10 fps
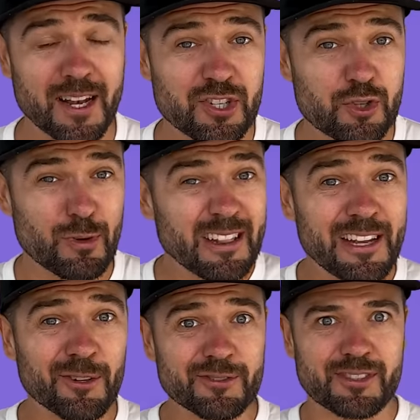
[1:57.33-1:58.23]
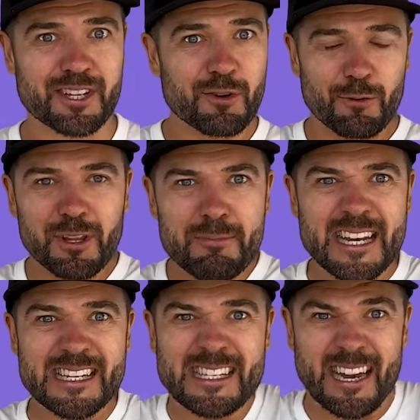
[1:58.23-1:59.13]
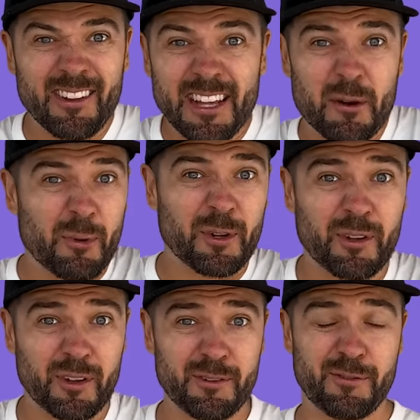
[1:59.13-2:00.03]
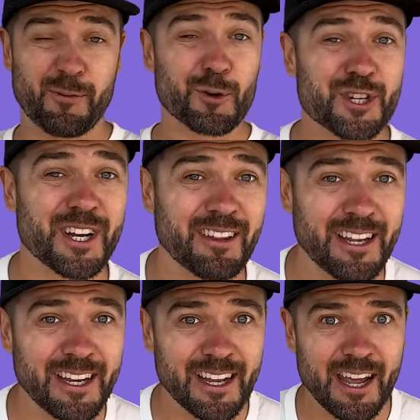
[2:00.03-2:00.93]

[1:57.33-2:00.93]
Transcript: street legal doesn't really mean dailyable, unfortunately. And